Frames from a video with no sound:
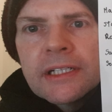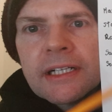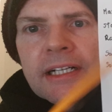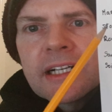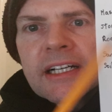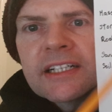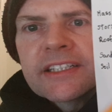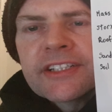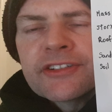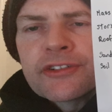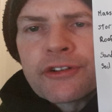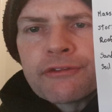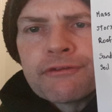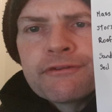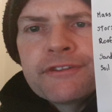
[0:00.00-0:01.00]
Then
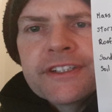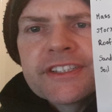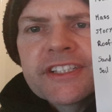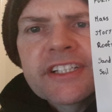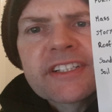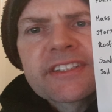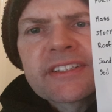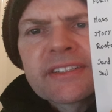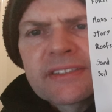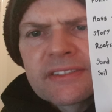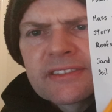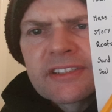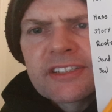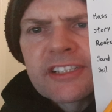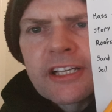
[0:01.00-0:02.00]
your physics,
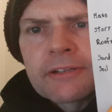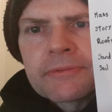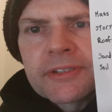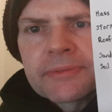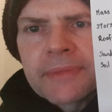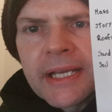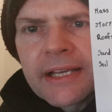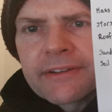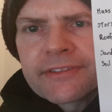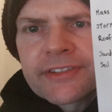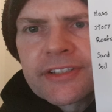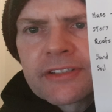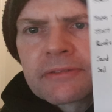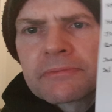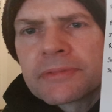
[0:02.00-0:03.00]
it's the same as
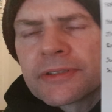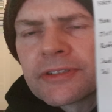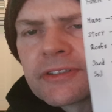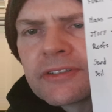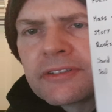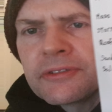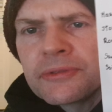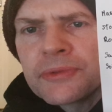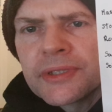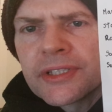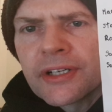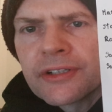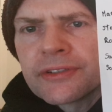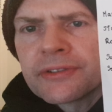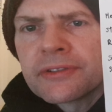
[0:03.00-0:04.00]
maths, but we
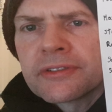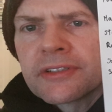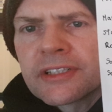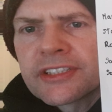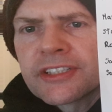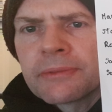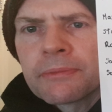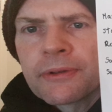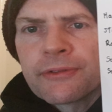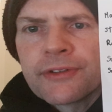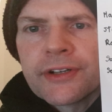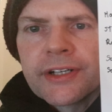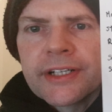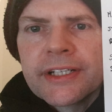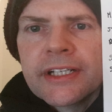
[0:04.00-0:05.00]
don't
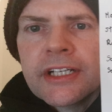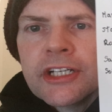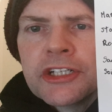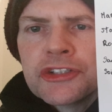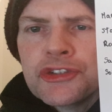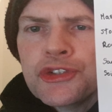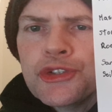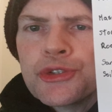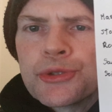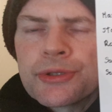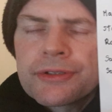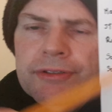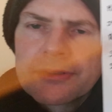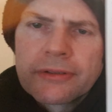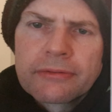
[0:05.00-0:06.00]
simplify it.
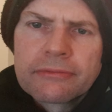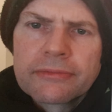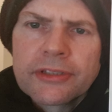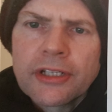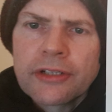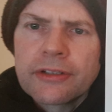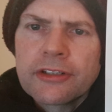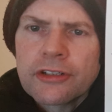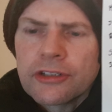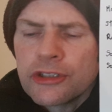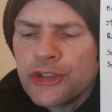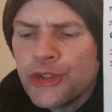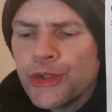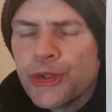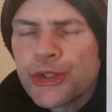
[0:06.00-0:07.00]
News, so you've got a
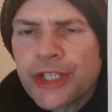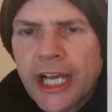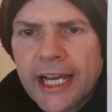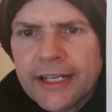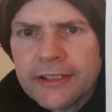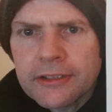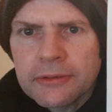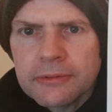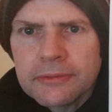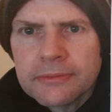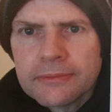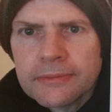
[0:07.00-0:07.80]
news article.